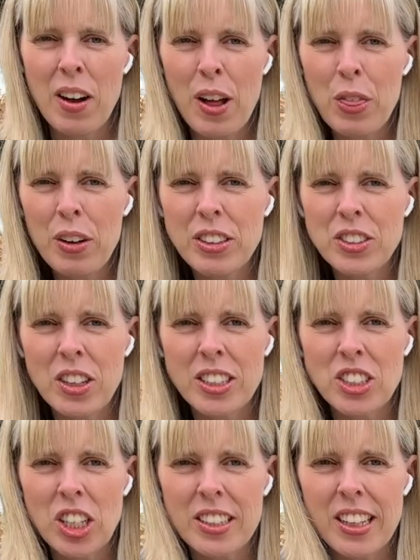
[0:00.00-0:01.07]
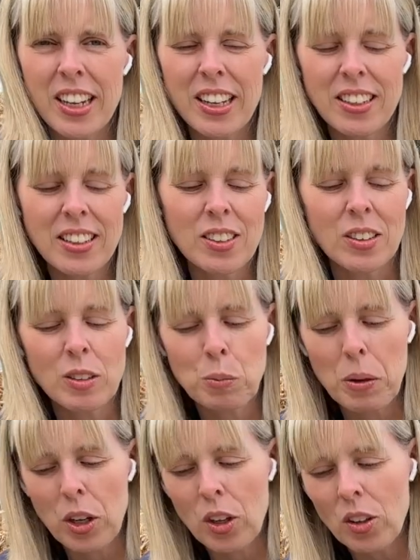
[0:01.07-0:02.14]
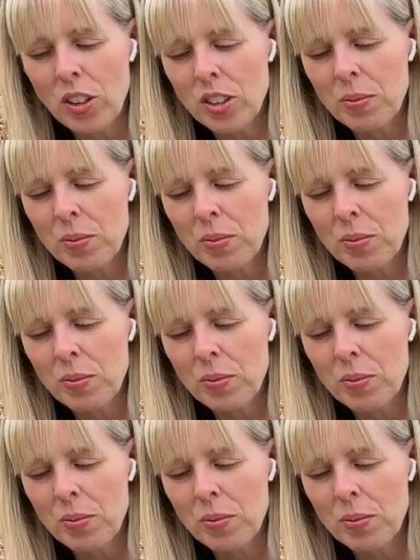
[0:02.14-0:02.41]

I thought I'd try and chuck that in. I thought that was a bit cute.